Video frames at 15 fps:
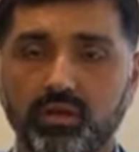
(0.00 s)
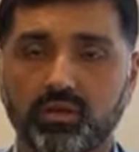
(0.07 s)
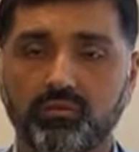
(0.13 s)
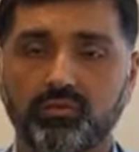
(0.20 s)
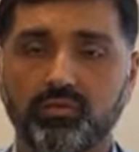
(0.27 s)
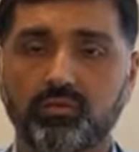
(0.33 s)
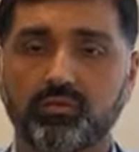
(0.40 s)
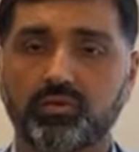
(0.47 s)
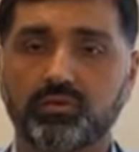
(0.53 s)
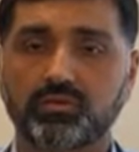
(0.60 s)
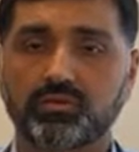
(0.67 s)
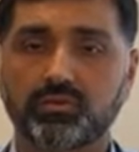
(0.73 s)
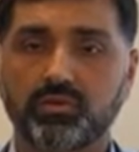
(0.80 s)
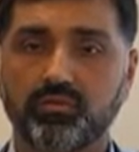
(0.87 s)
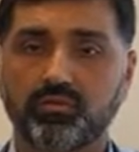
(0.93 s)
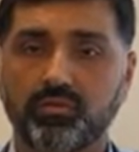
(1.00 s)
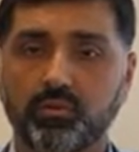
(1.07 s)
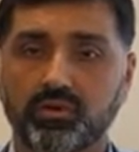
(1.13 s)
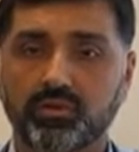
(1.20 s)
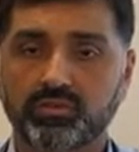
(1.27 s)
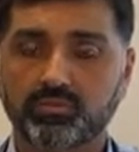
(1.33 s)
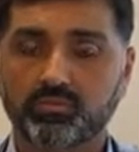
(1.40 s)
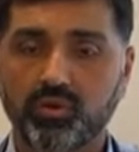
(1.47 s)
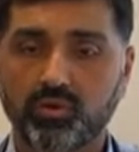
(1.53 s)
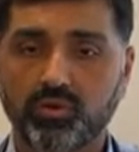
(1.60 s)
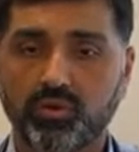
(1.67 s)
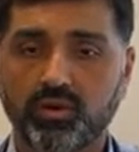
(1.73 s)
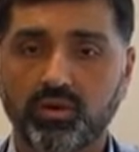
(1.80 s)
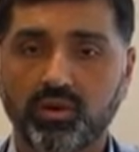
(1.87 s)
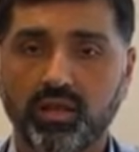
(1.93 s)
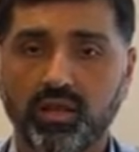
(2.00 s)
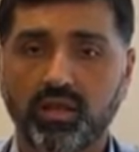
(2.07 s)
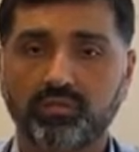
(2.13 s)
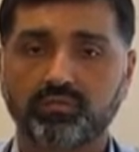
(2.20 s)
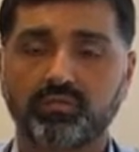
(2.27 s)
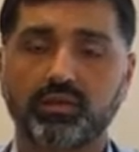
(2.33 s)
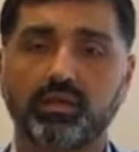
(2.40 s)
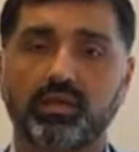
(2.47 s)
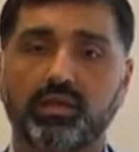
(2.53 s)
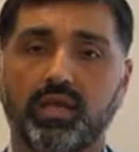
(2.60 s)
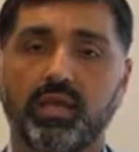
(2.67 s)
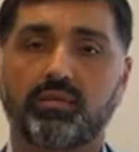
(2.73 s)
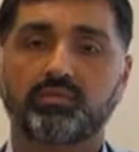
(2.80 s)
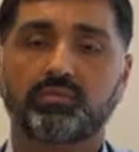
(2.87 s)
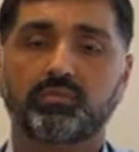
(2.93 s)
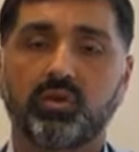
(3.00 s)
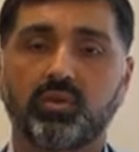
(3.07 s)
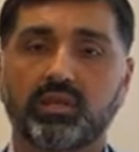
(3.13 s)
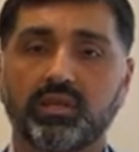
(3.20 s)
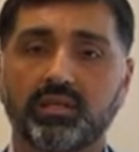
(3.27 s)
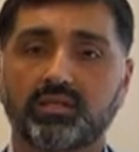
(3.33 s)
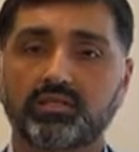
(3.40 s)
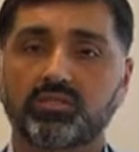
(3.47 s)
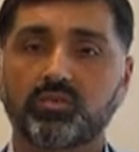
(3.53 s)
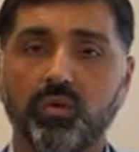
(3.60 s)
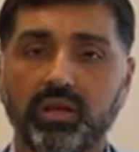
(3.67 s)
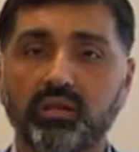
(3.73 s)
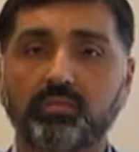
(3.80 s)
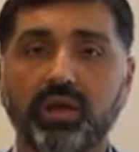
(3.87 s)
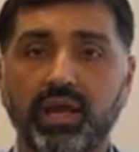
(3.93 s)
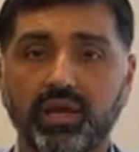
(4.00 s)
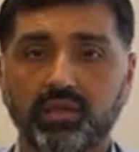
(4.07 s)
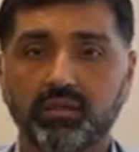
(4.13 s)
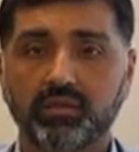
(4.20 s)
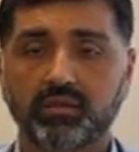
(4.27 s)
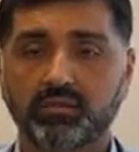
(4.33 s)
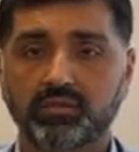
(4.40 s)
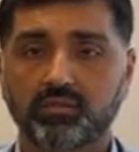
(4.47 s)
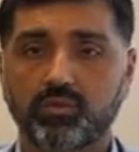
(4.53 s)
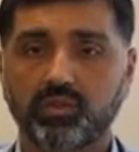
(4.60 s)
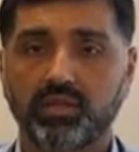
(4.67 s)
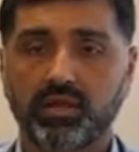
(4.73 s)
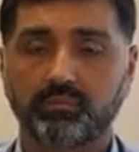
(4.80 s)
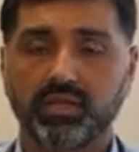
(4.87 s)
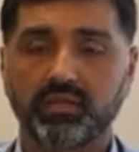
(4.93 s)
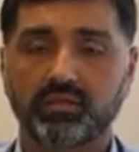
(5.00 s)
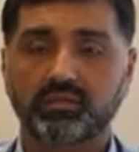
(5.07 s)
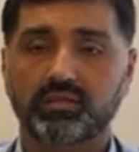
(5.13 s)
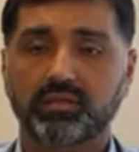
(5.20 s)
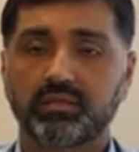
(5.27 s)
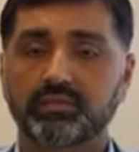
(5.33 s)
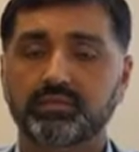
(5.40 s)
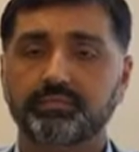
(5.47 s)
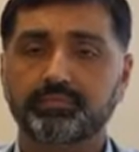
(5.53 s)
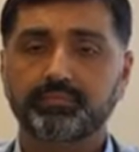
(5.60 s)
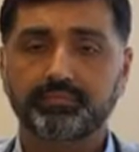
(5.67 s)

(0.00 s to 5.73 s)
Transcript: If you were a smoker in your life and smoked at least 20 pack years, what that means is